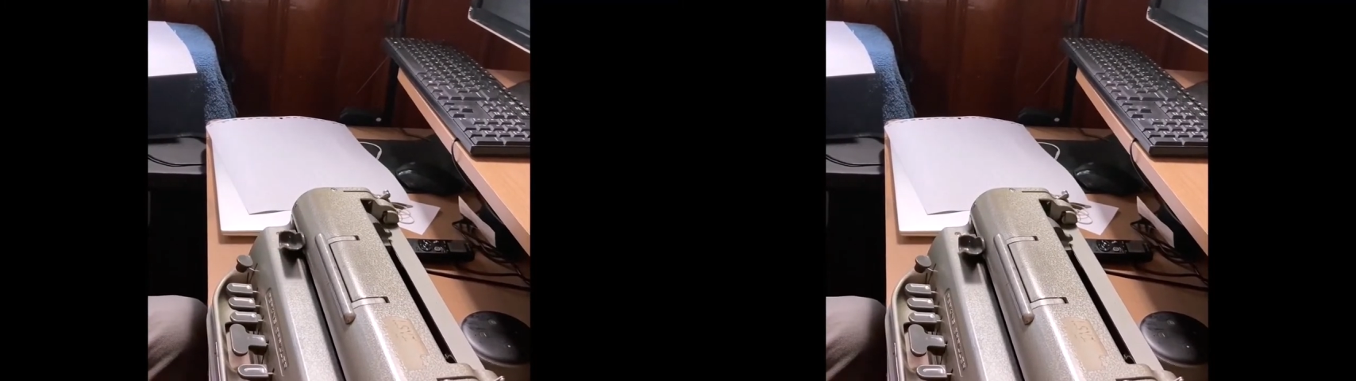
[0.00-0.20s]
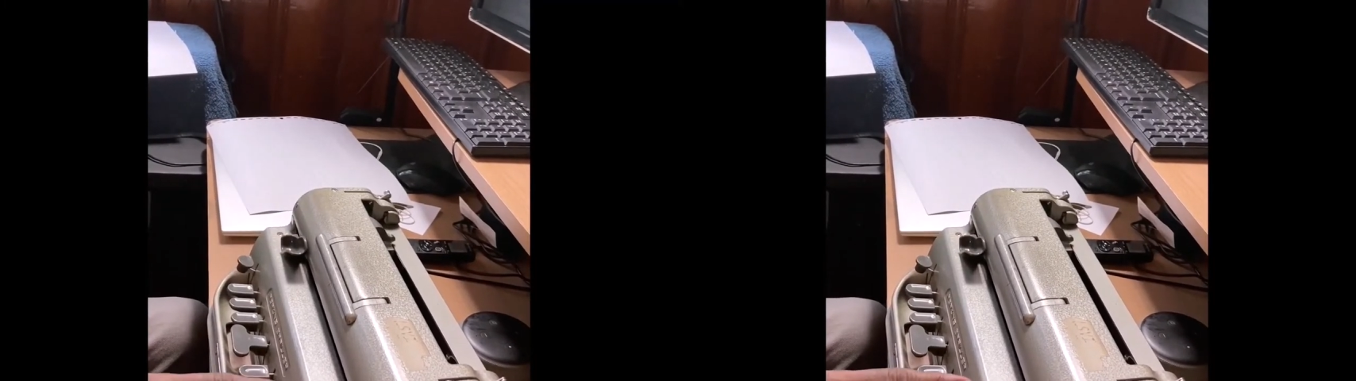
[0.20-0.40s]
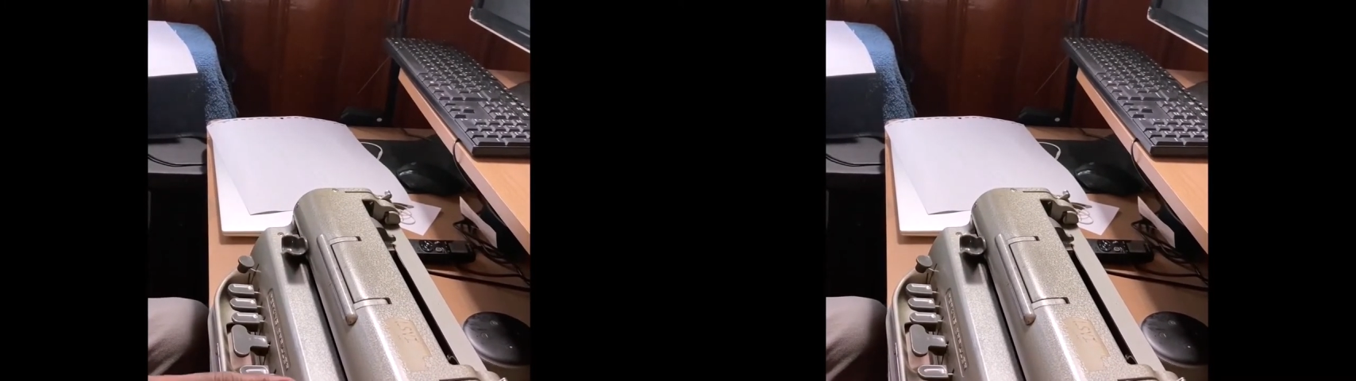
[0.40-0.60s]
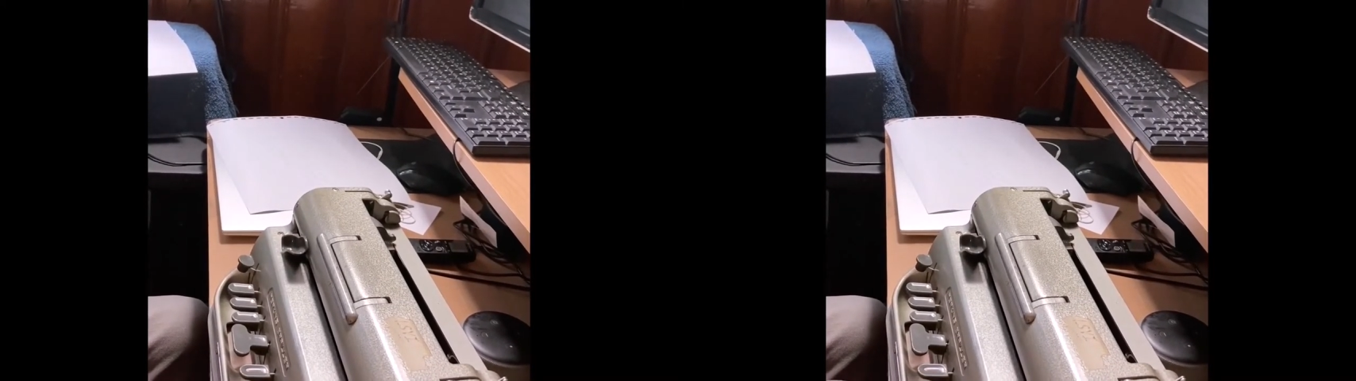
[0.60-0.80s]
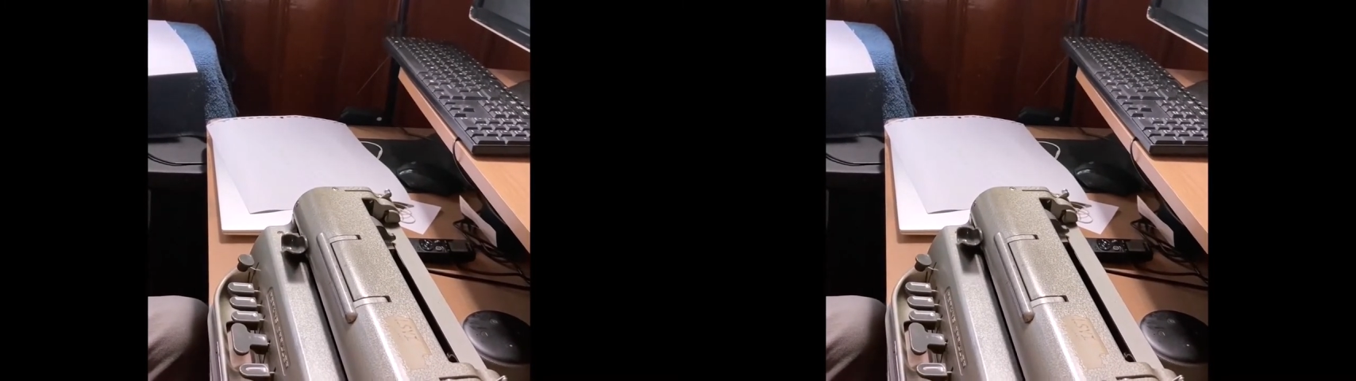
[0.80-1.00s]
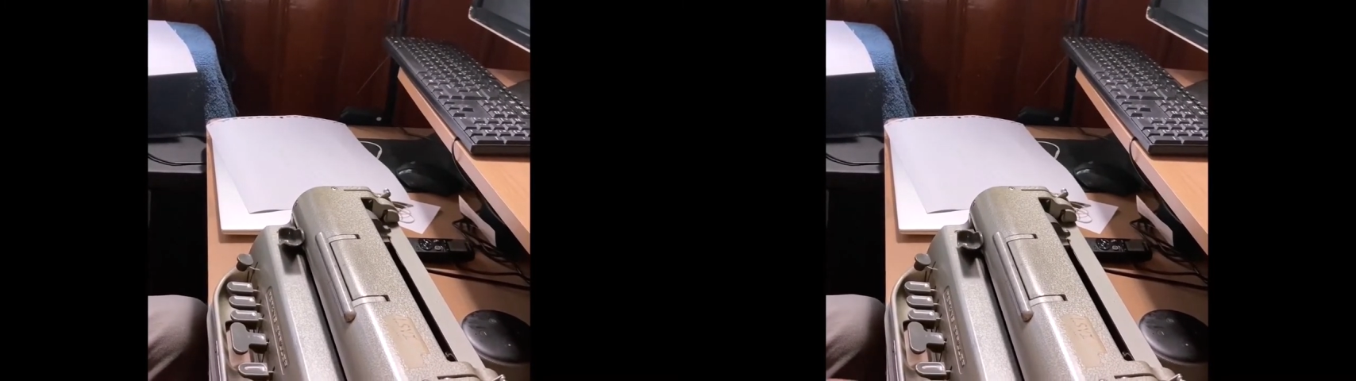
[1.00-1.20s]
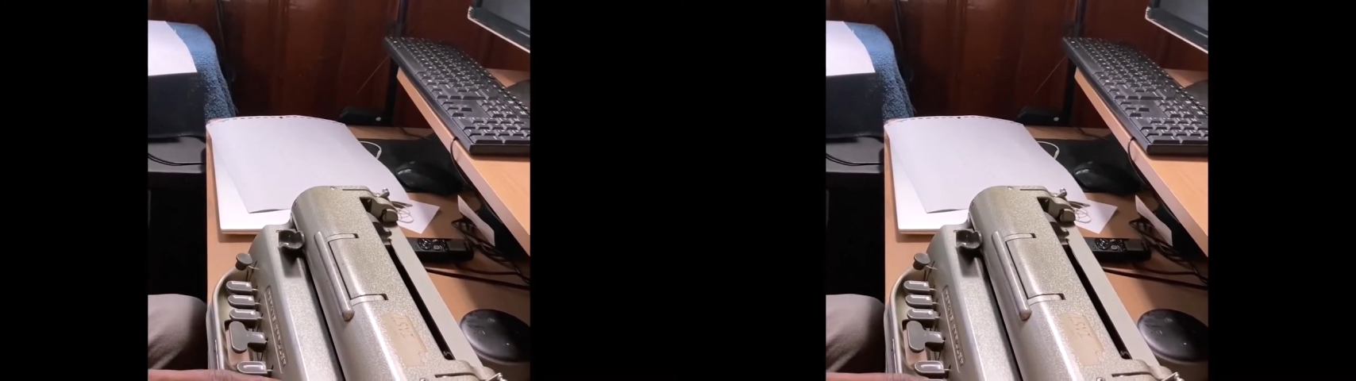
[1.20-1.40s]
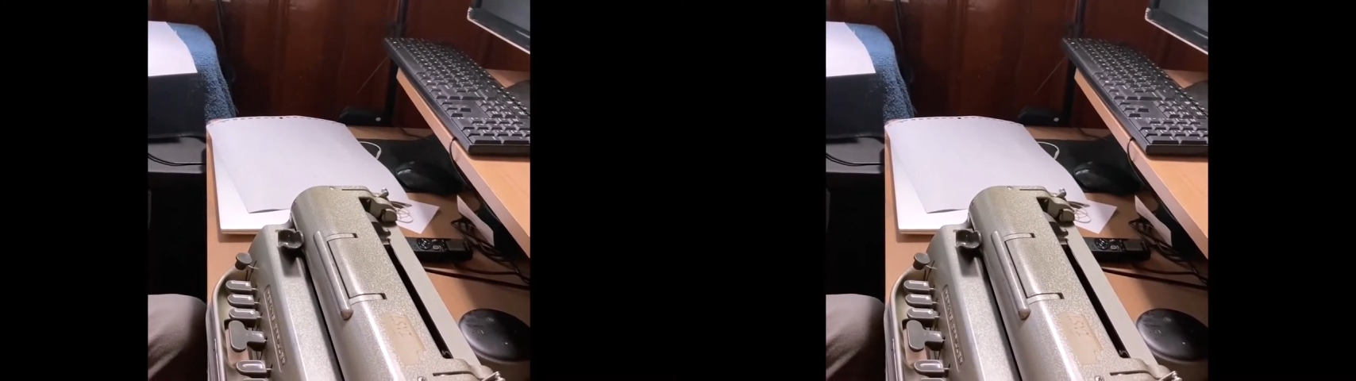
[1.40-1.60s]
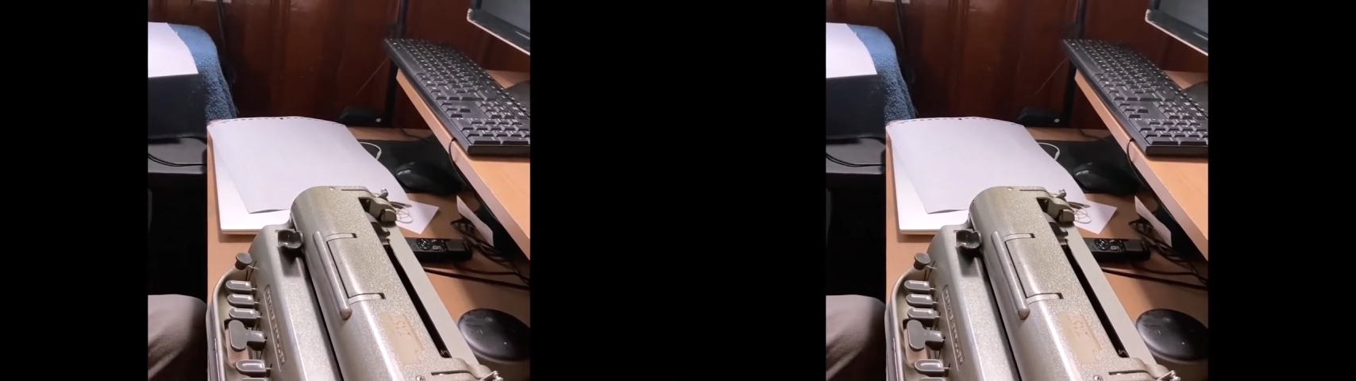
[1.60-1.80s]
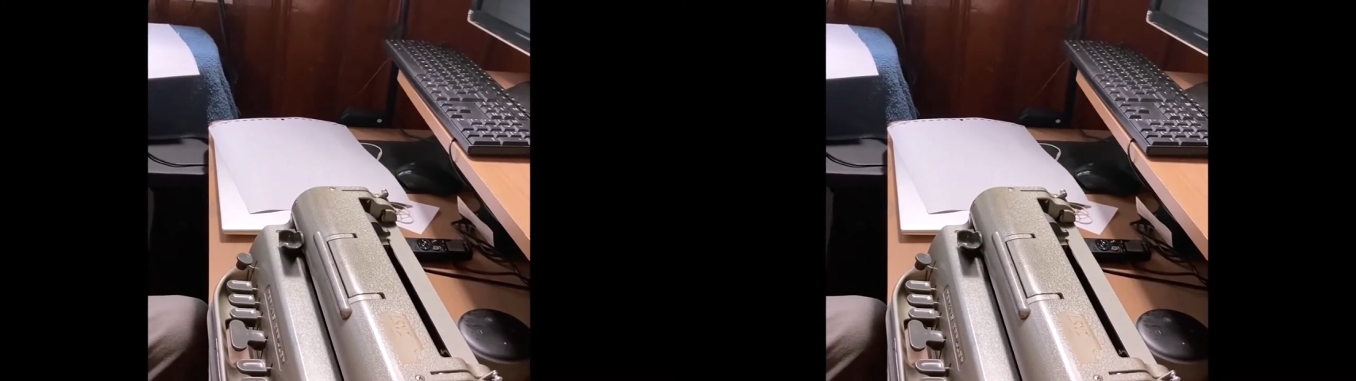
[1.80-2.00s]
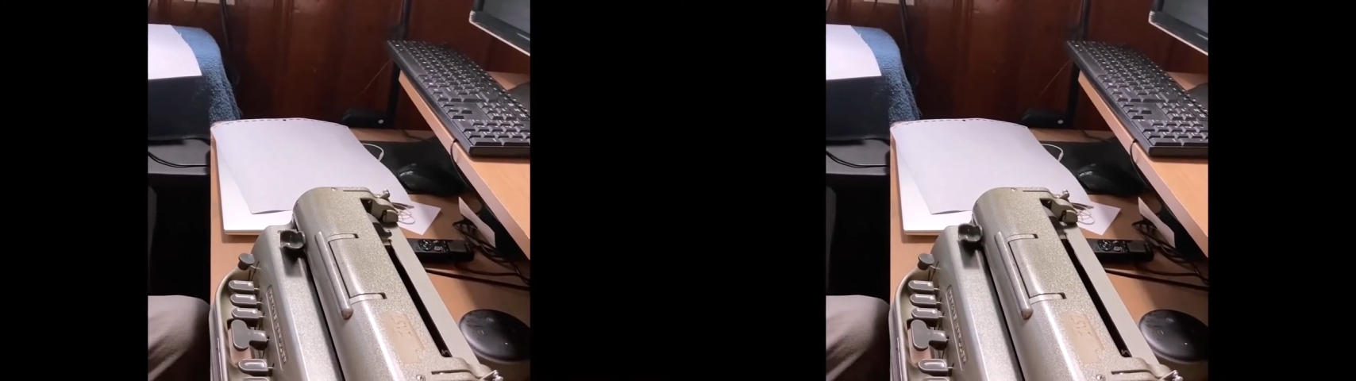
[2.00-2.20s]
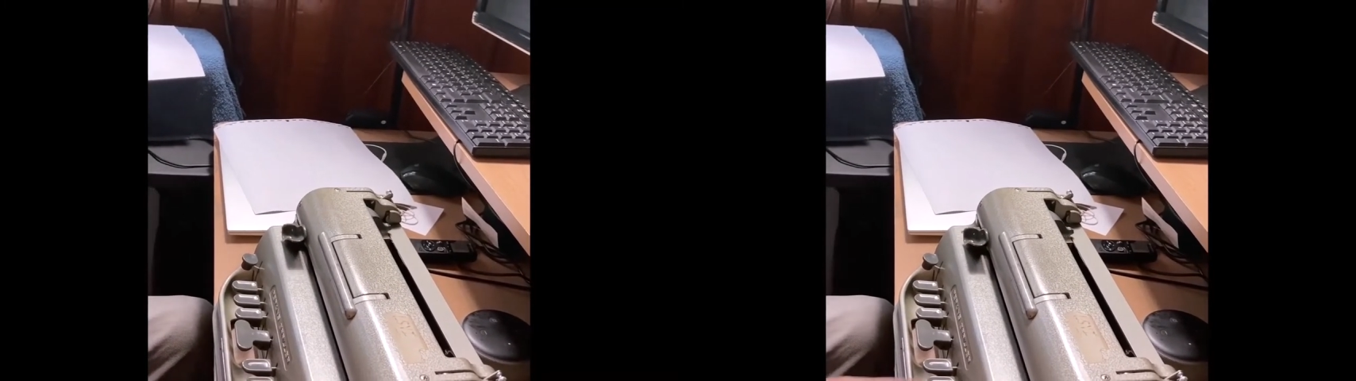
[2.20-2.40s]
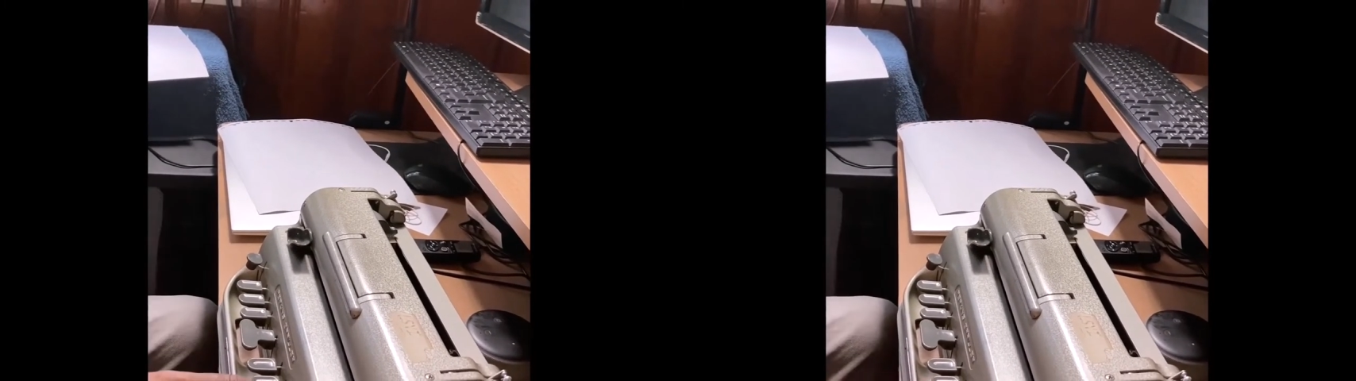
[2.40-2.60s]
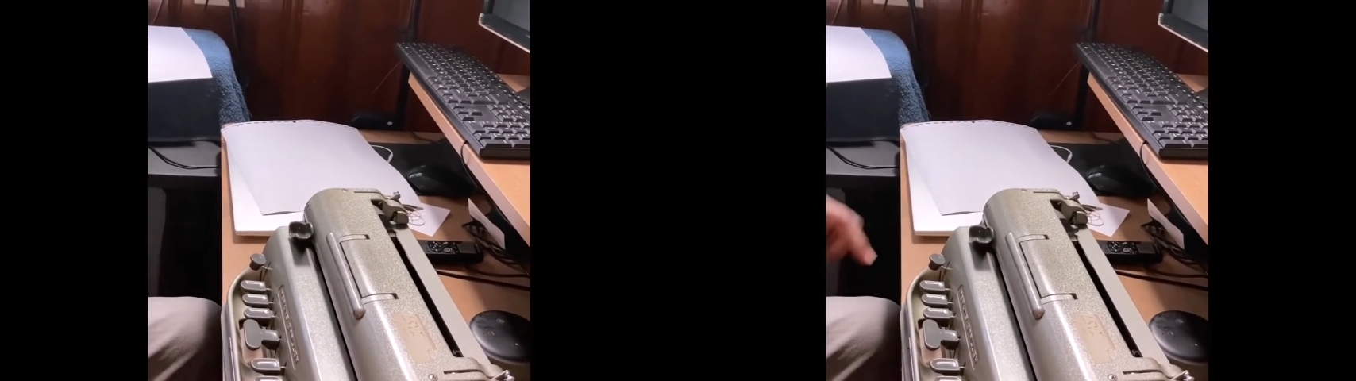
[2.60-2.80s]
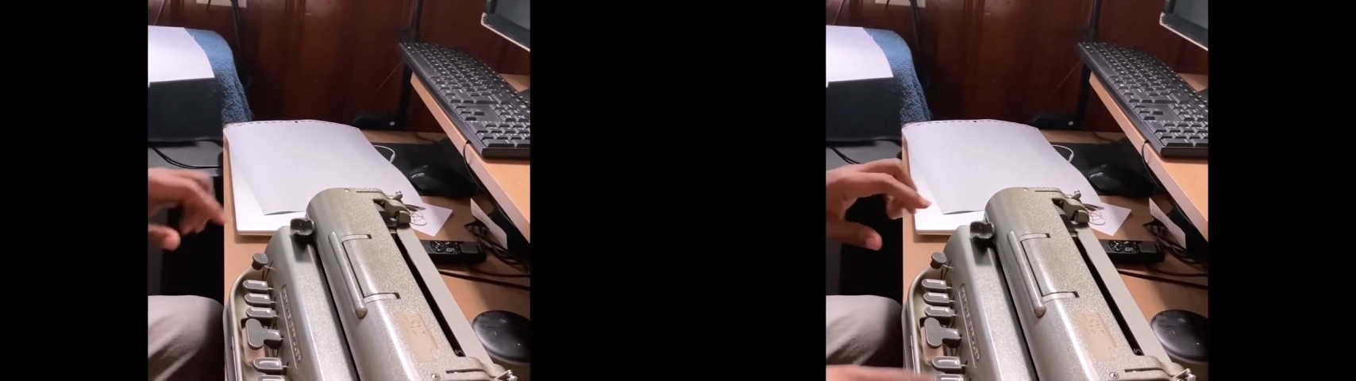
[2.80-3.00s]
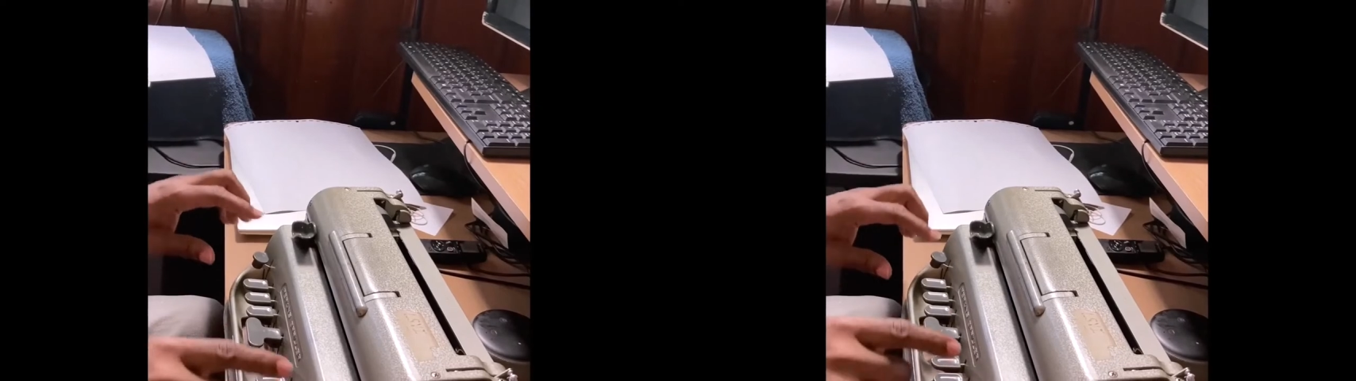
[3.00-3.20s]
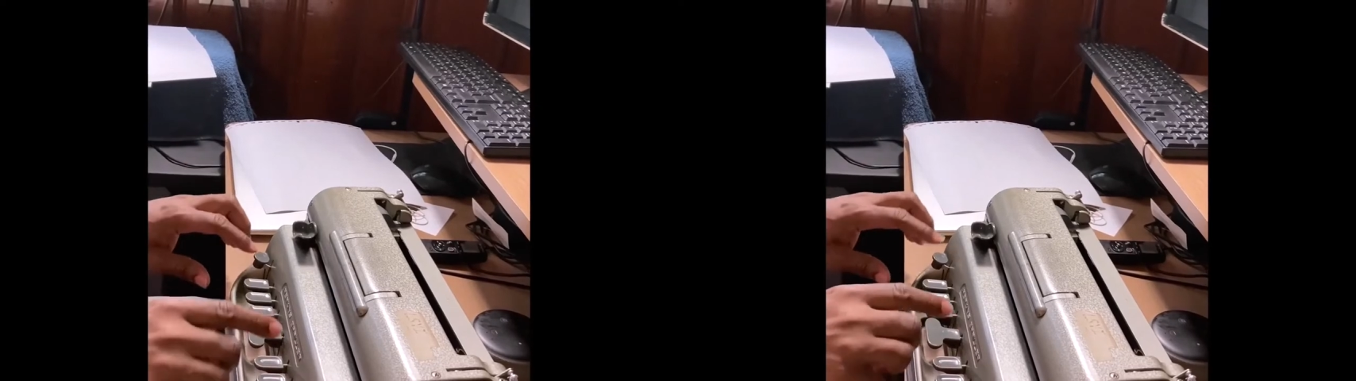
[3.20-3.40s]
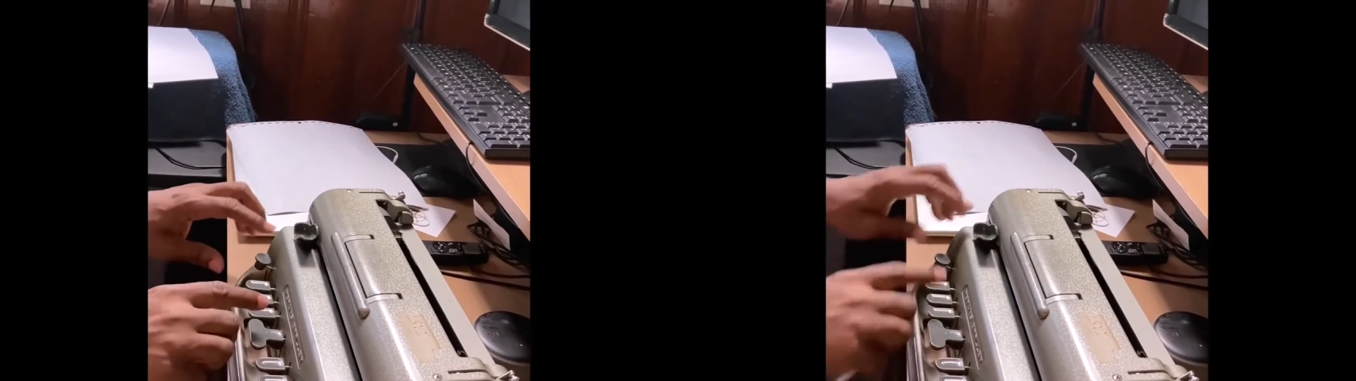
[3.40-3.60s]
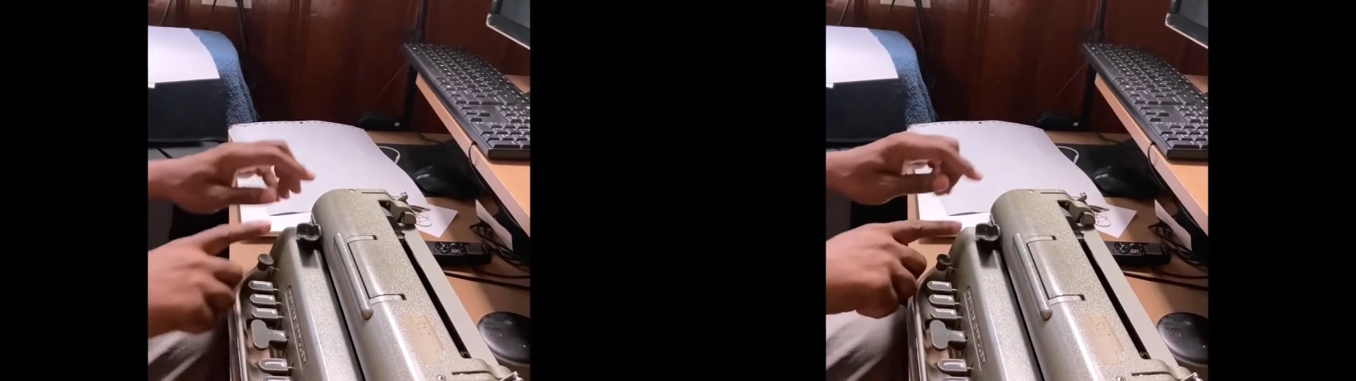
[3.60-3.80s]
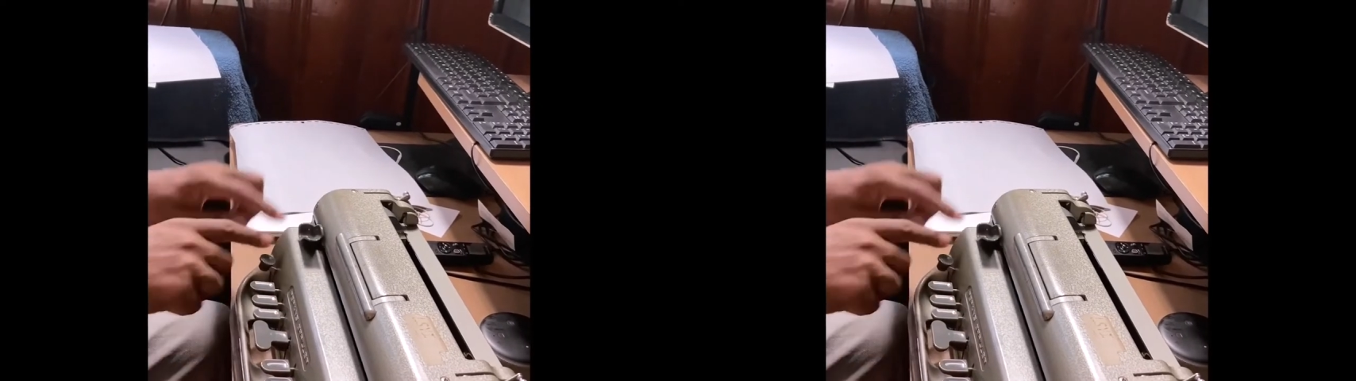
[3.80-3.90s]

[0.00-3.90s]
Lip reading: Nobody's mouth can be seen.